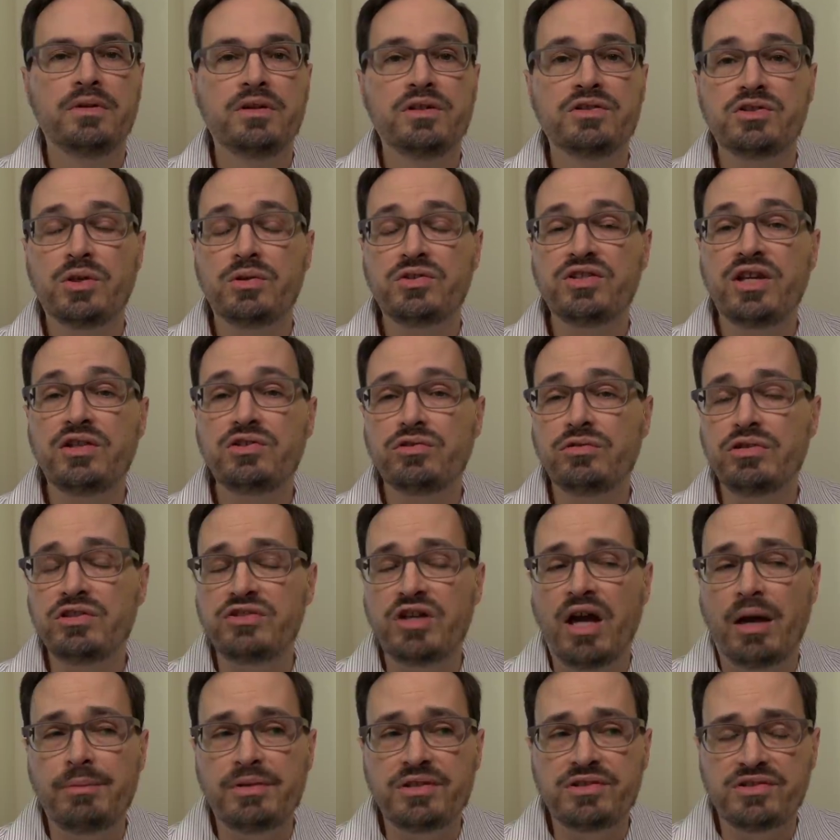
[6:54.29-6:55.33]
So essentially,
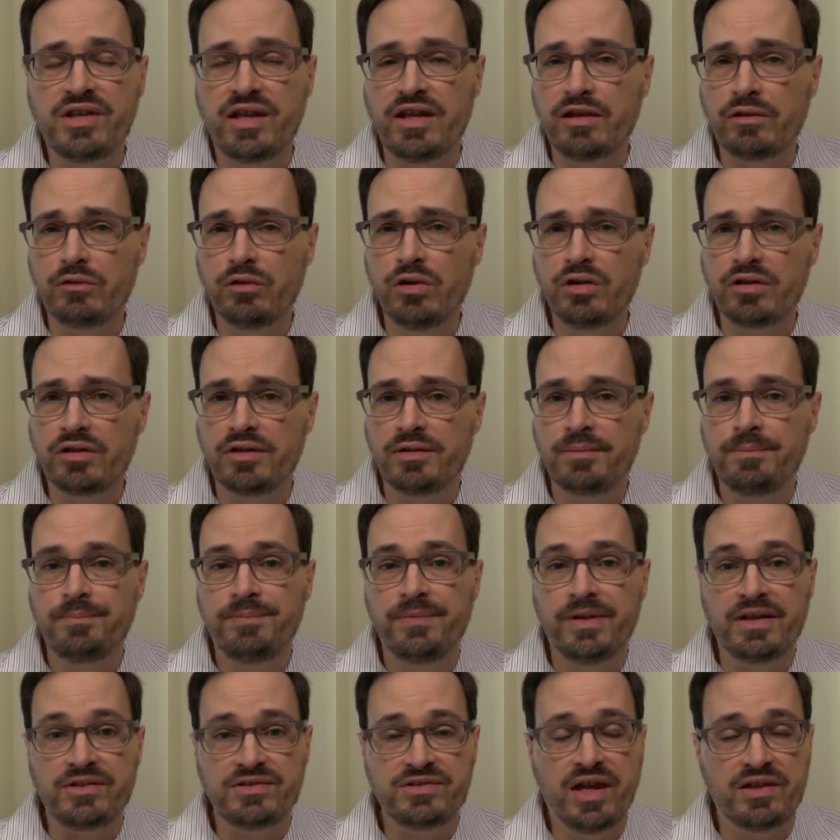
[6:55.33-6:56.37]
Tomi's saying, look,
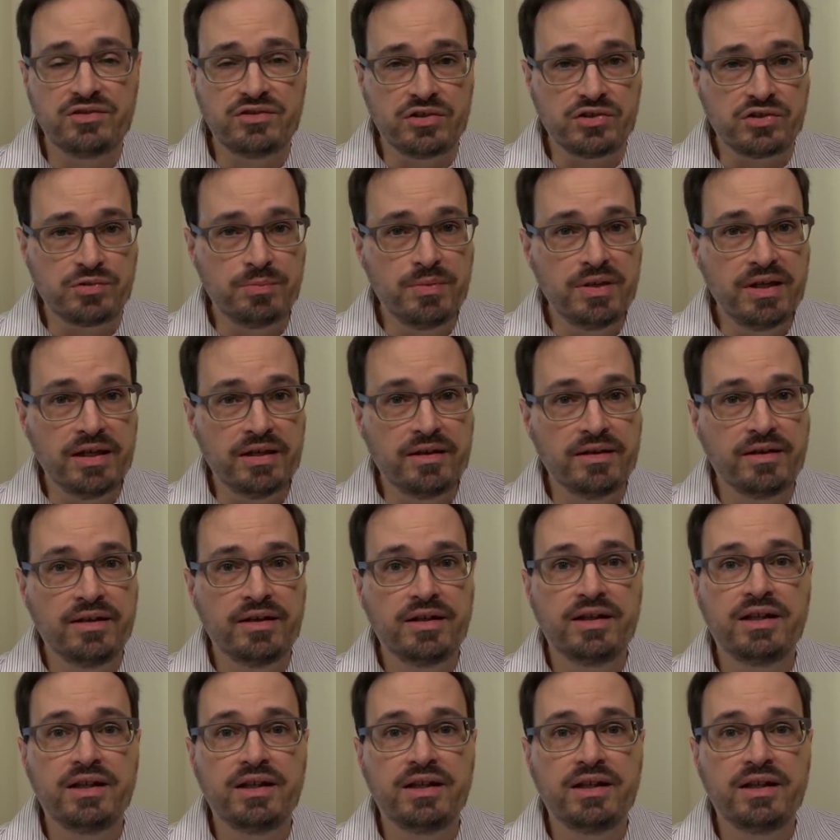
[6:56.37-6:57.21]
it's not just me,